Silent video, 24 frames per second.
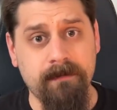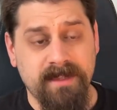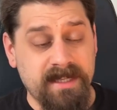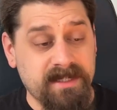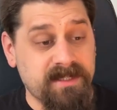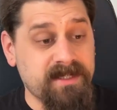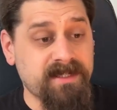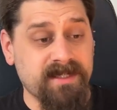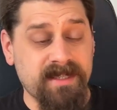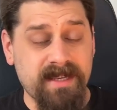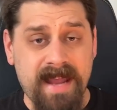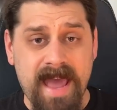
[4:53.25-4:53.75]
This
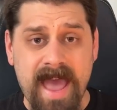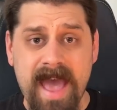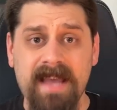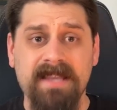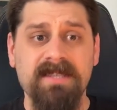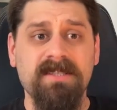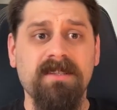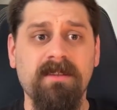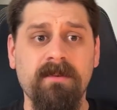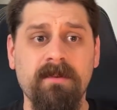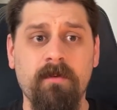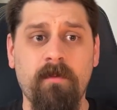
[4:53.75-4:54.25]
is an
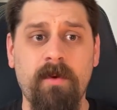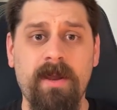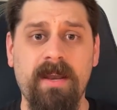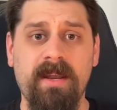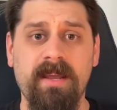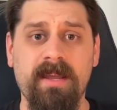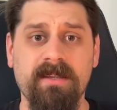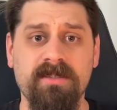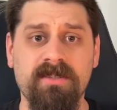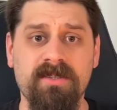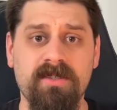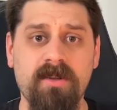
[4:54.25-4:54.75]
excellent way to
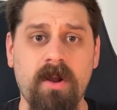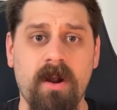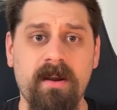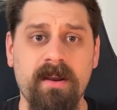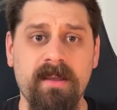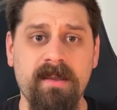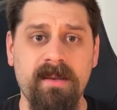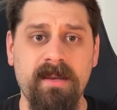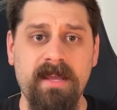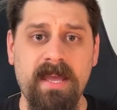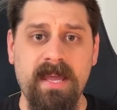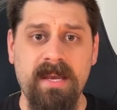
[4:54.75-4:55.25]
get
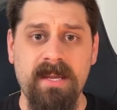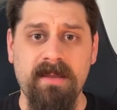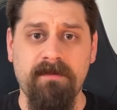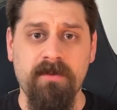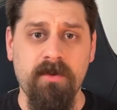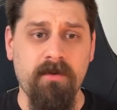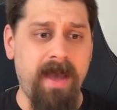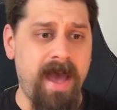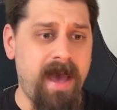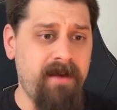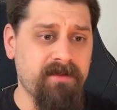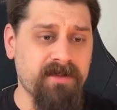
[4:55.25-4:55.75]
started, and if you
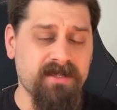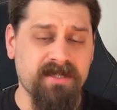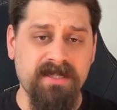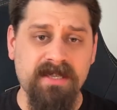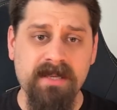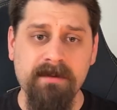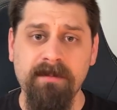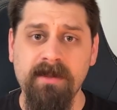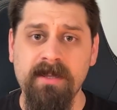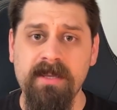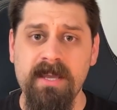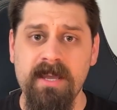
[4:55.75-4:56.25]
have a
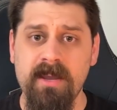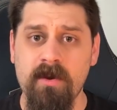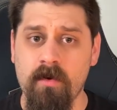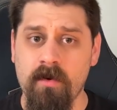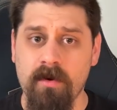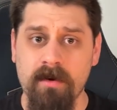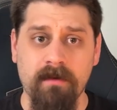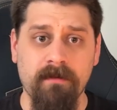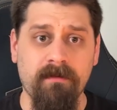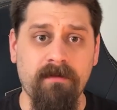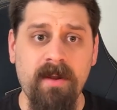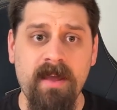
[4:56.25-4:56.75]
sibling
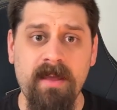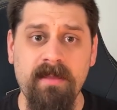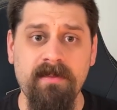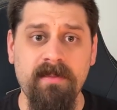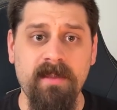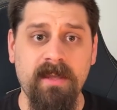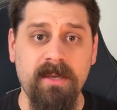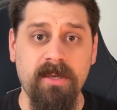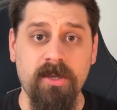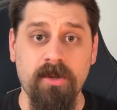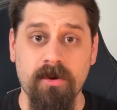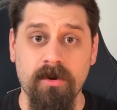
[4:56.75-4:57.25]
or a friend
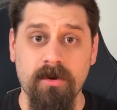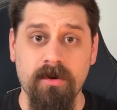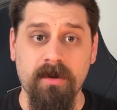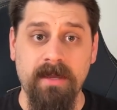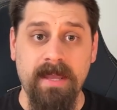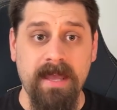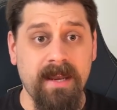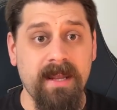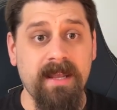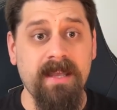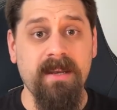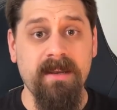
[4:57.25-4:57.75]
that you're
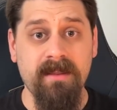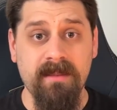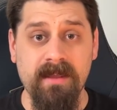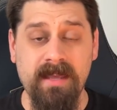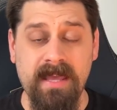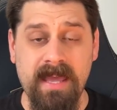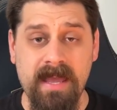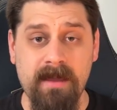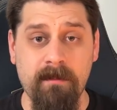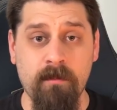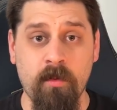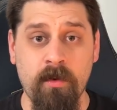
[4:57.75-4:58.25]
getting into the
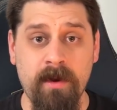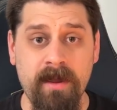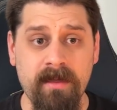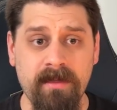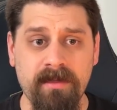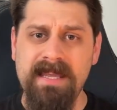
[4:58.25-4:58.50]
game with,